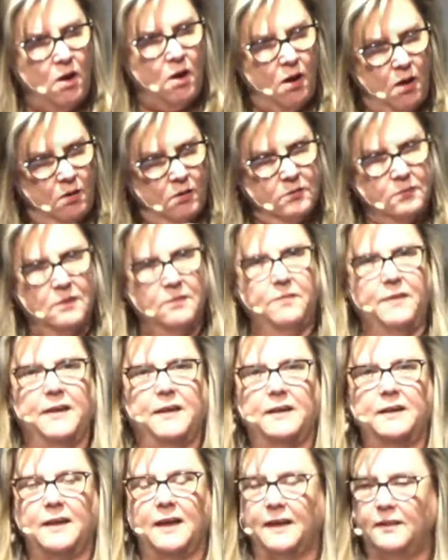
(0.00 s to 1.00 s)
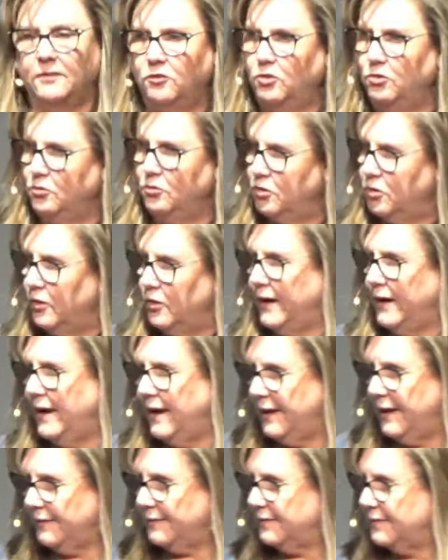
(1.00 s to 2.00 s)
cultivate and to
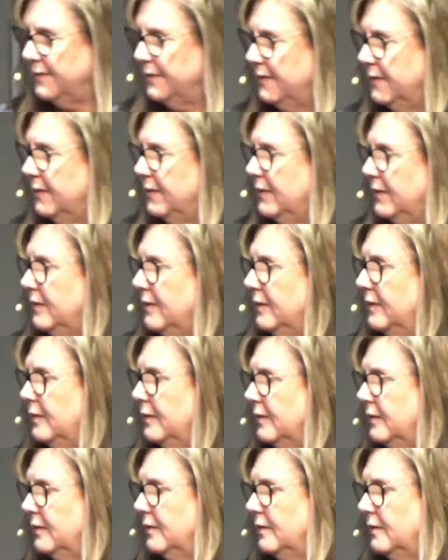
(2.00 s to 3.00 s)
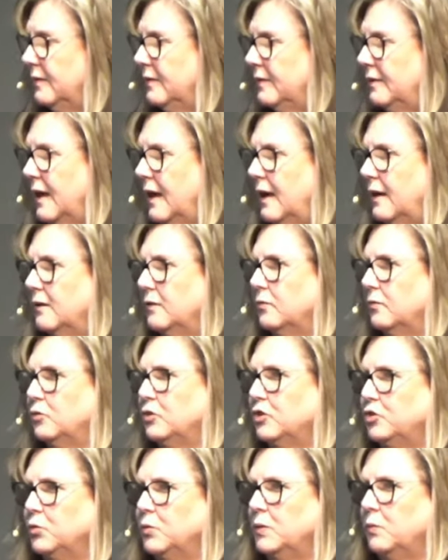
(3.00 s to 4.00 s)
create that
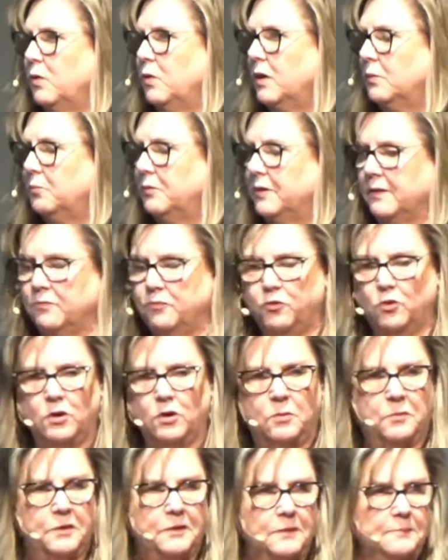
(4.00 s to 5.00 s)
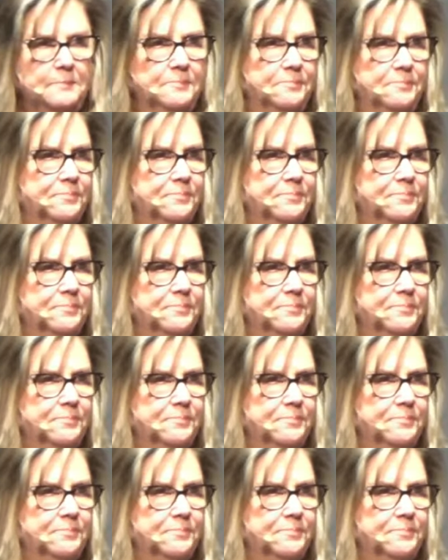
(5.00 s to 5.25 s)
which we want to bring forward.